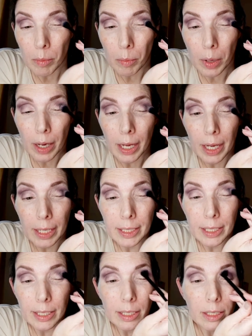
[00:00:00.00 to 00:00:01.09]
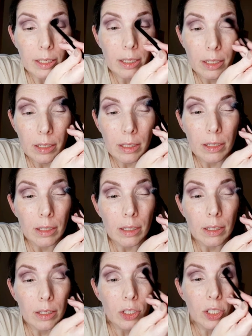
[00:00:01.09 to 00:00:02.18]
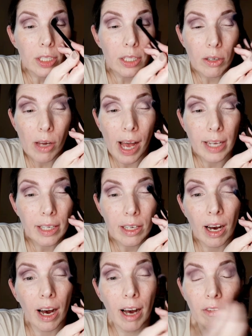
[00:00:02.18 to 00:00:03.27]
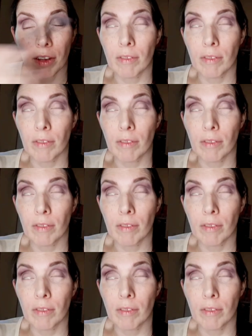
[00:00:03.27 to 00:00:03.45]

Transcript: But she still has a cough.